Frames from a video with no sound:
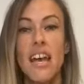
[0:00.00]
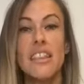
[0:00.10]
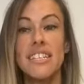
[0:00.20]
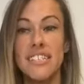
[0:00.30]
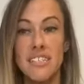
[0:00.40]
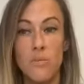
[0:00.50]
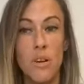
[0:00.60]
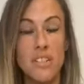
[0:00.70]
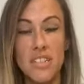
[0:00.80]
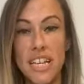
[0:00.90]
This is
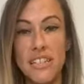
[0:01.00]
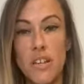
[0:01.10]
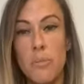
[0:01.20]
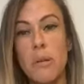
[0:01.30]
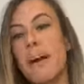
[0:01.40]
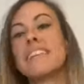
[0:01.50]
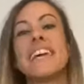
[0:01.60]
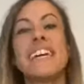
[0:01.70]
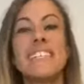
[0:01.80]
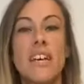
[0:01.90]
what today's topic about,
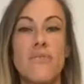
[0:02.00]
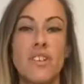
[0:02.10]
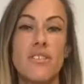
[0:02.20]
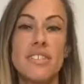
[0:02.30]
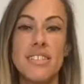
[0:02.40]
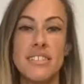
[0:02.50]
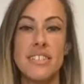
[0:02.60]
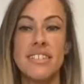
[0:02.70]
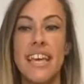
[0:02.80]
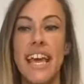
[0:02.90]
day seven,
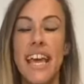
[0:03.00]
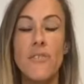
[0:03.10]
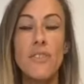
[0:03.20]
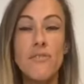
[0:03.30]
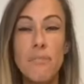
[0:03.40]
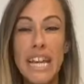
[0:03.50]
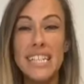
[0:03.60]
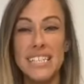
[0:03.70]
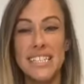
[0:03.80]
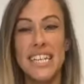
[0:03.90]
consistency. If you've made
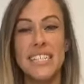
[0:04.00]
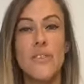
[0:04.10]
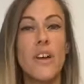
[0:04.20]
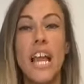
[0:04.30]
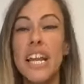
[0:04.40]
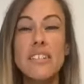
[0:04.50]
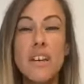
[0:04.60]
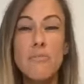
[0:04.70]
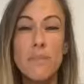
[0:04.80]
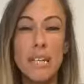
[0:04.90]
it to day seven, and I
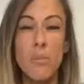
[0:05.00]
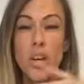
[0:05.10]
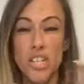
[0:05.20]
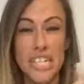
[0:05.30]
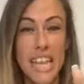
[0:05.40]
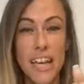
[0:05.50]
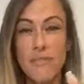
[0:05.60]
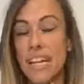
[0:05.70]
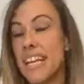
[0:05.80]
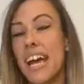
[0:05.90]
don't mean watching live
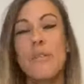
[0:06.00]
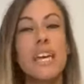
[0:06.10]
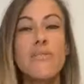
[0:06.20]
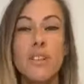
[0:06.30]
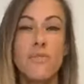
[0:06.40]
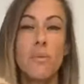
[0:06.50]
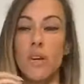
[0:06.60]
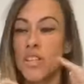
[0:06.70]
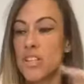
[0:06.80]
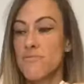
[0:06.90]
right now, even if you're
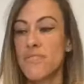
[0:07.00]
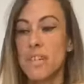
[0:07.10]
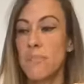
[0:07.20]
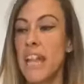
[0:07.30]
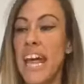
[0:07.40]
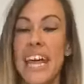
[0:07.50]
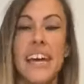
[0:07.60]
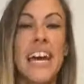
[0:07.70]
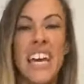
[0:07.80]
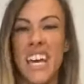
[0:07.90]
watching on replay,
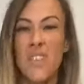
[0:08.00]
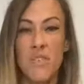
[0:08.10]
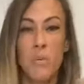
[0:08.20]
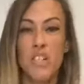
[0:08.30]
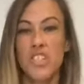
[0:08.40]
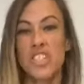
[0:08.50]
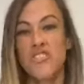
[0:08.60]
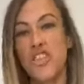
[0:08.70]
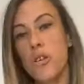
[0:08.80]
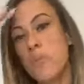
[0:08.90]
if you're watching in
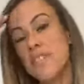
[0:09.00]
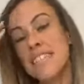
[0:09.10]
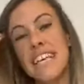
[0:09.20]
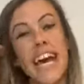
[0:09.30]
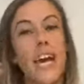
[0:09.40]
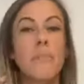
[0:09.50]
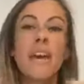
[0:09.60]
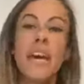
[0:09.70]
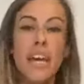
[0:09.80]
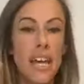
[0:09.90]
2 months' time,
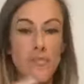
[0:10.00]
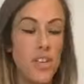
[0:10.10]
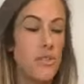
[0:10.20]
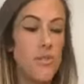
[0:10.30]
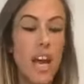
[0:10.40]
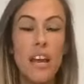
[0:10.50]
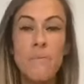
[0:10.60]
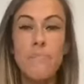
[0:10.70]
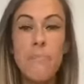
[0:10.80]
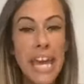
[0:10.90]
if you've
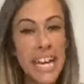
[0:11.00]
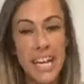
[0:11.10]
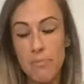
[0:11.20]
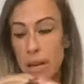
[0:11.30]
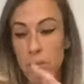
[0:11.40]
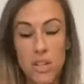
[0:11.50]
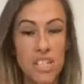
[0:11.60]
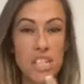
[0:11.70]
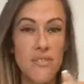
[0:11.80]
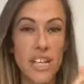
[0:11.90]
made it by
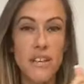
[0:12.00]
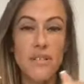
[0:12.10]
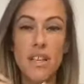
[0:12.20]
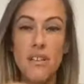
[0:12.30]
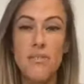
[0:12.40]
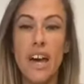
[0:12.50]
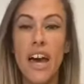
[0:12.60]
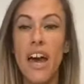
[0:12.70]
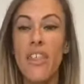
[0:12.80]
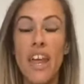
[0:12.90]
watching the video so
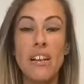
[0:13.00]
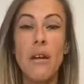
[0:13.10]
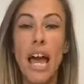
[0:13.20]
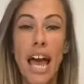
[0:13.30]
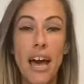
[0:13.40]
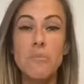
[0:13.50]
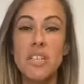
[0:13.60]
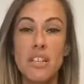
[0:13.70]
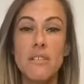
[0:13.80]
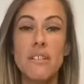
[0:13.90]
far, then
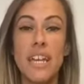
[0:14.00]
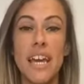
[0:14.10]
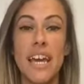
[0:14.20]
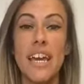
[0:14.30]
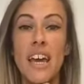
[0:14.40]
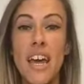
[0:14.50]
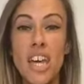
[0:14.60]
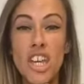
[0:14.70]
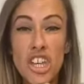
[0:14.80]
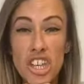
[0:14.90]
absolutely
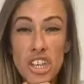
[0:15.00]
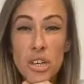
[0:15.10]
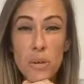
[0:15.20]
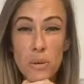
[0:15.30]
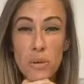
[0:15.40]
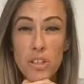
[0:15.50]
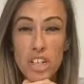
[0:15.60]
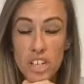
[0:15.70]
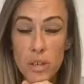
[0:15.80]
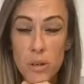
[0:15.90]

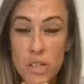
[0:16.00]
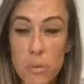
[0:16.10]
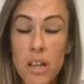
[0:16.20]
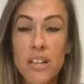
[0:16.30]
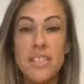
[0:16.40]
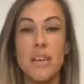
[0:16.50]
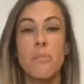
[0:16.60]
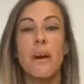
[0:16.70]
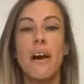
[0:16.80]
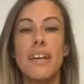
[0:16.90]
huge, huge applause to you,
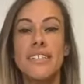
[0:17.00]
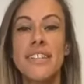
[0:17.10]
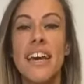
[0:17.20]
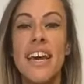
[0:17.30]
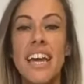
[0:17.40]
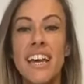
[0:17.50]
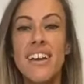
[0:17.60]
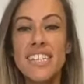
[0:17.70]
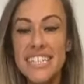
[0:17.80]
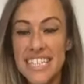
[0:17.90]
because
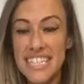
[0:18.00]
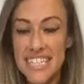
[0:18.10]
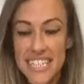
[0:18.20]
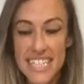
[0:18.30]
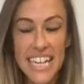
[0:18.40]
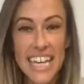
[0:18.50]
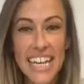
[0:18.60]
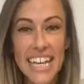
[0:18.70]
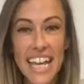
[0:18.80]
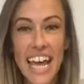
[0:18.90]

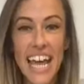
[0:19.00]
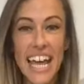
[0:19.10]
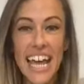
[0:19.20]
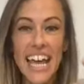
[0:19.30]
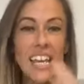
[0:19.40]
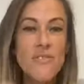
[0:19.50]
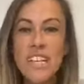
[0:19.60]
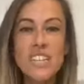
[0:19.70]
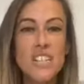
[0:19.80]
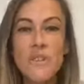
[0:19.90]
consistency, even
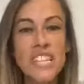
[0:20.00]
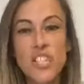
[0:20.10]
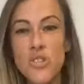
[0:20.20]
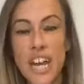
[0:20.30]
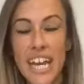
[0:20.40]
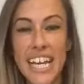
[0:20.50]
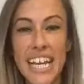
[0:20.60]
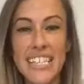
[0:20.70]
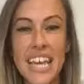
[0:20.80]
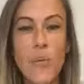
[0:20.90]
in doing these
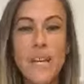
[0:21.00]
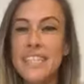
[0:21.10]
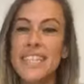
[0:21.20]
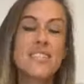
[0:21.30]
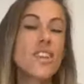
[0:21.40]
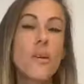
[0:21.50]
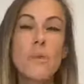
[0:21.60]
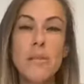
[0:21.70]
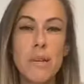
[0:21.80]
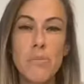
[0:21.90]
trainings, like we see so
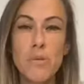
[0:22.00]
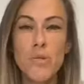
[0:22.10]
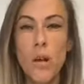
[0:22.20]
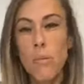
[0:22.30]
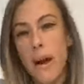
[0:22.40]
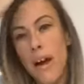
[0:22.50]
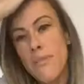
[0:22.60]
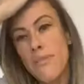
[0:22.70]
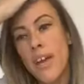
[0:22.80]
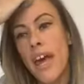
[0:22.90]
many people drop off.